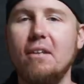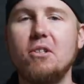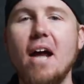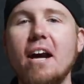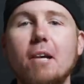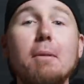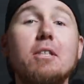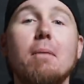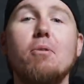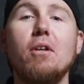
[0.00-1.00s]
it's not going to be
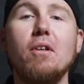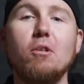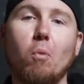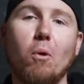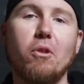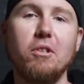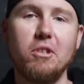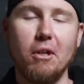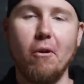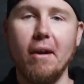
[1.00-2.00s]
something that is worth
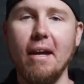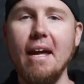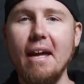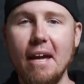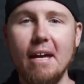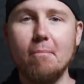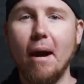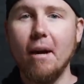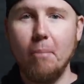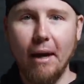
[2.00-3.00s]
considering, in
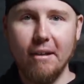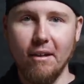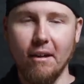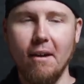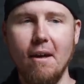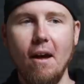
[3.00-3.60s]
my opinion.